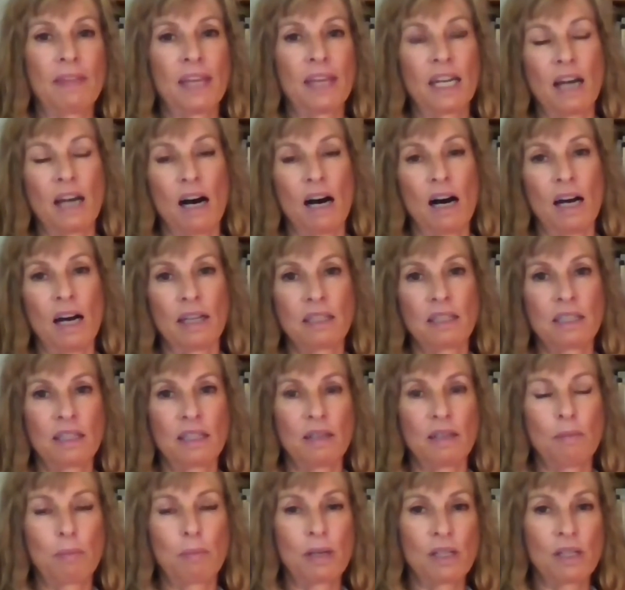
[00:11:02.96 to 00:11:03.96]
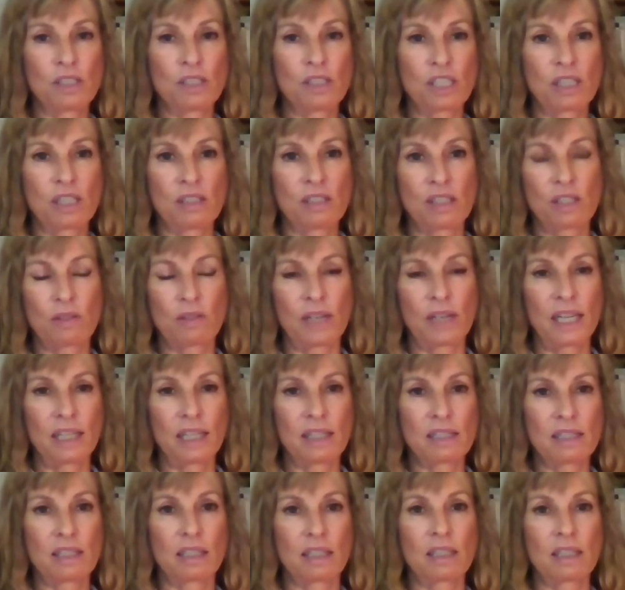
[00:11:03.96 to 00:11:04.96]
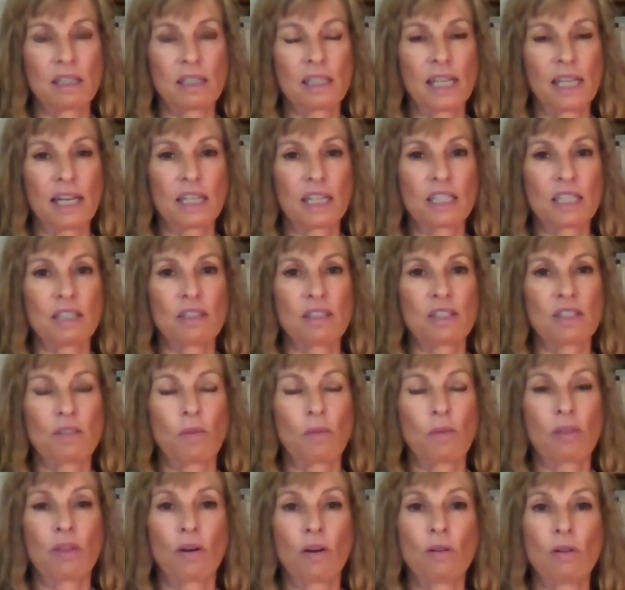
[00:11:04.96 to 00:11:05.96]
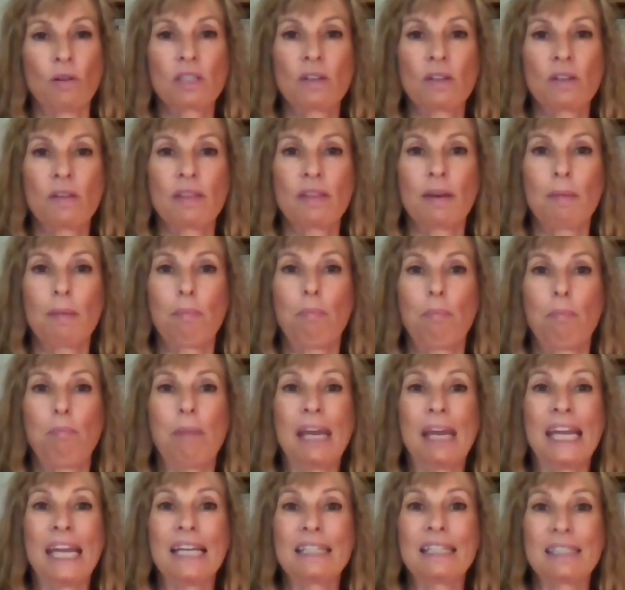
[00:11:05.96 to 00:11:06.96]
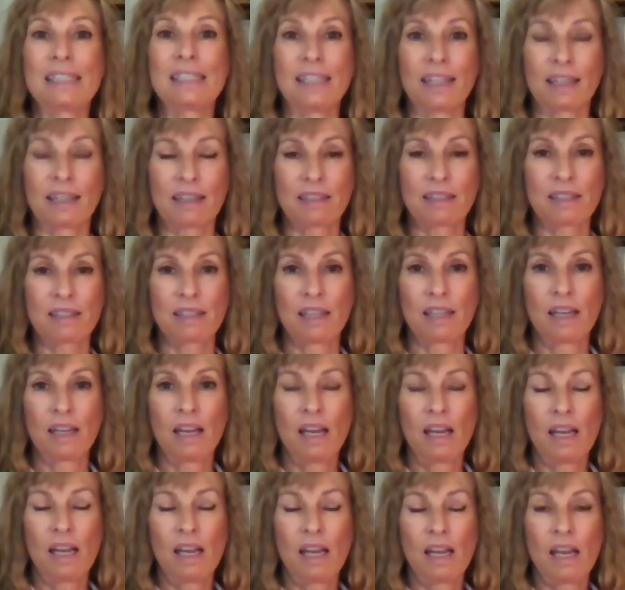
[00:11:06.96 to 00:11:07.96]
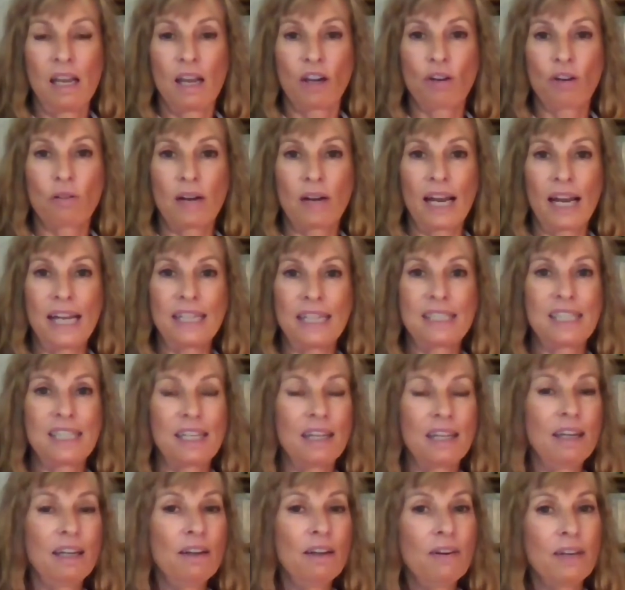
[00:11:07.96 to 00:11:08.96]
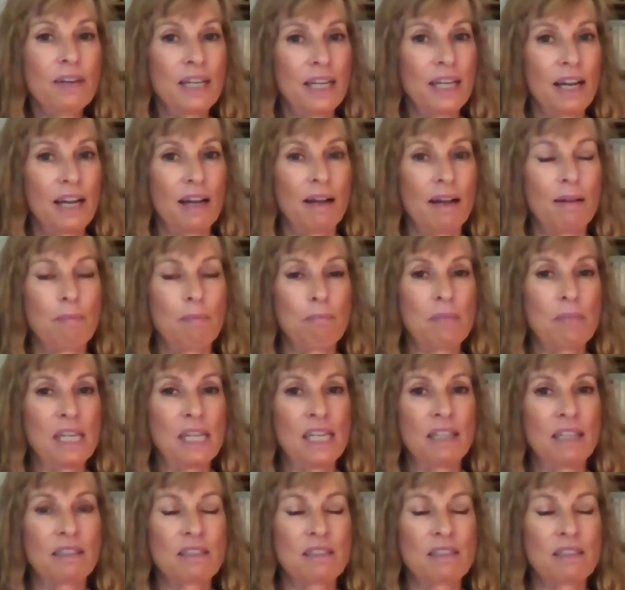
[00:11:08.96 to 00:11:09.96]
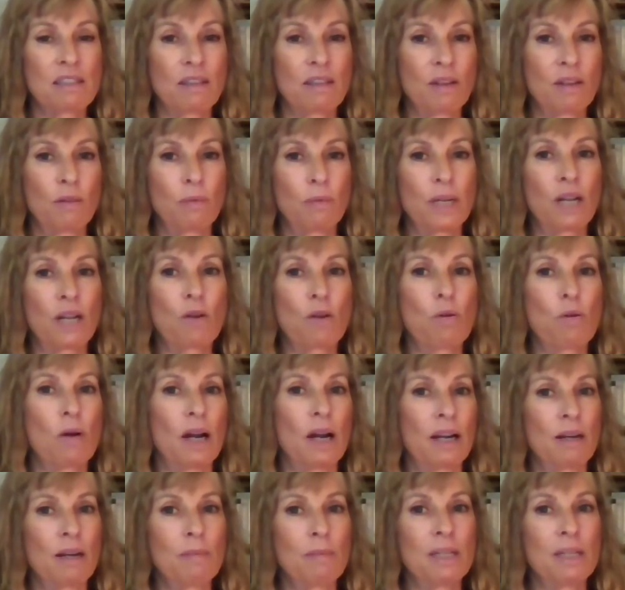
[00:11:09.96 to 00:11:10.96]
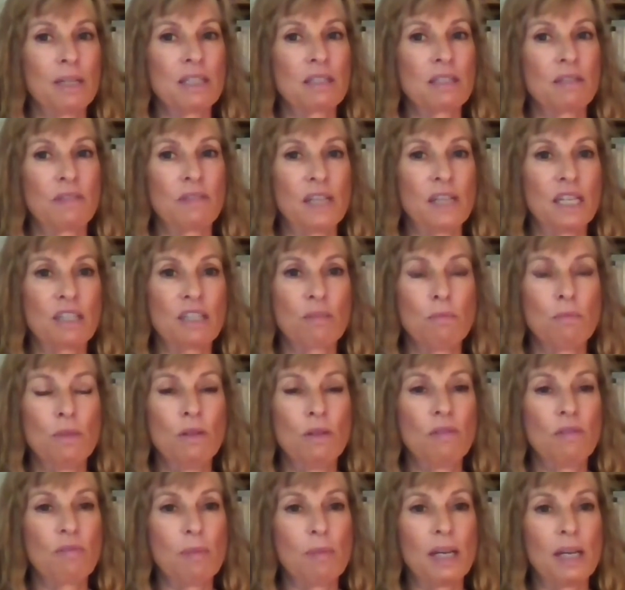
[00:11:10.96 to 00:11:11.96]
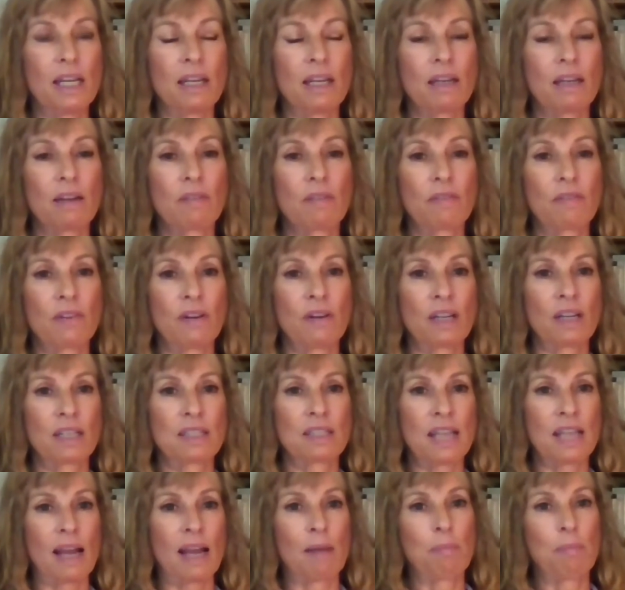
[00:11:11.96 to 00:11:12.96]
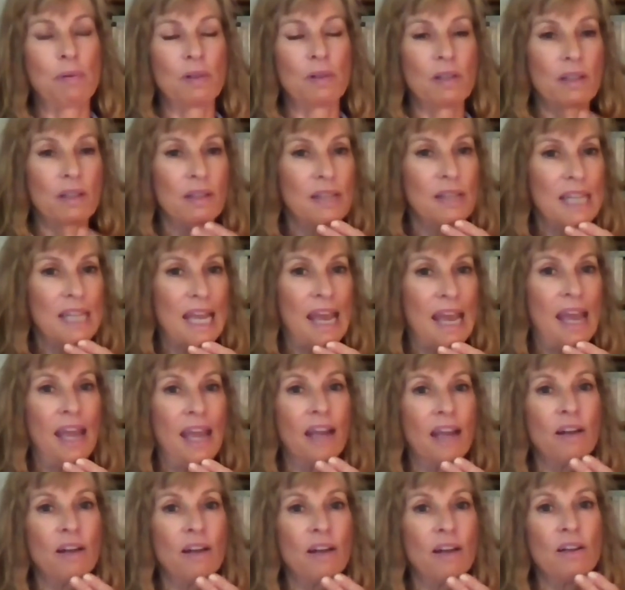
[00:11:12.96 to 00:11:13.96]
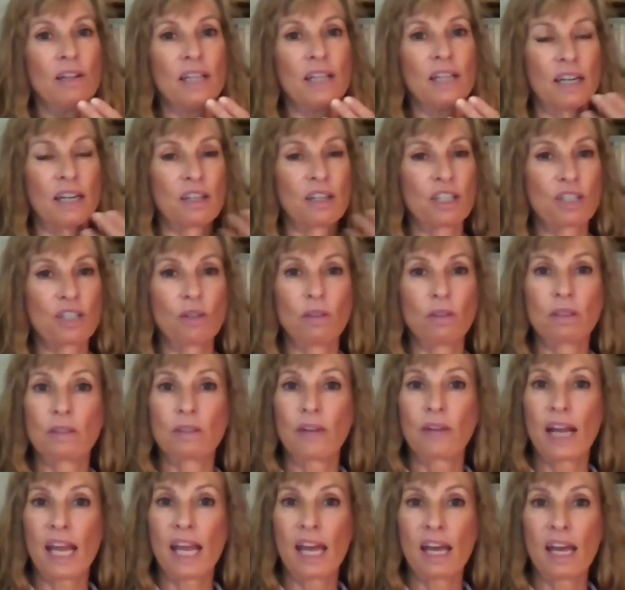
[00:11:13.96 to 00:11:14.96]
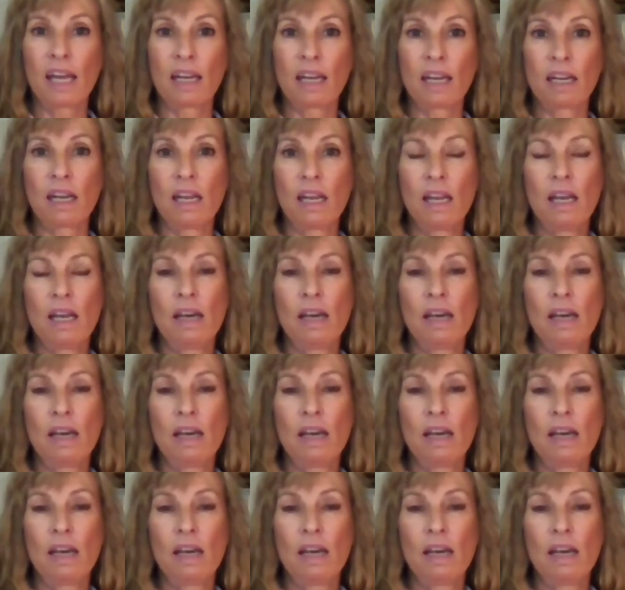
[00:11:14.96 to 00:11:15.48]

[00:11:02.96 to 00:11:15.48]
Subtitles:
then on to impulsion, straightness, and collection. So those are the basics. Criteria means the requirements of each movement. For example, the angle in a shoulder in,